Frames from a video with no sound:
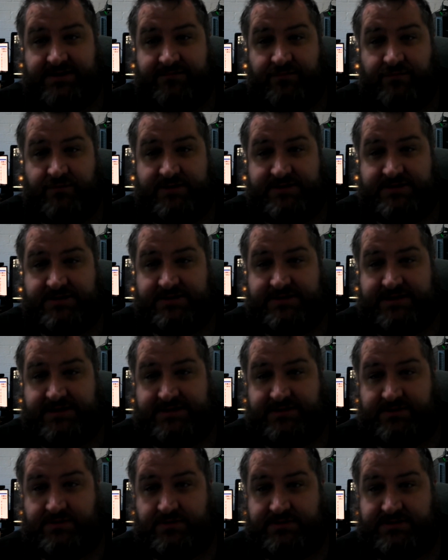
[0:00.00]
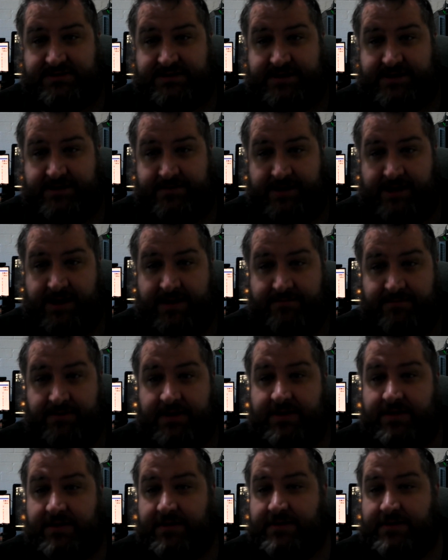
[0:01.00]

I've always got tons of content coming up.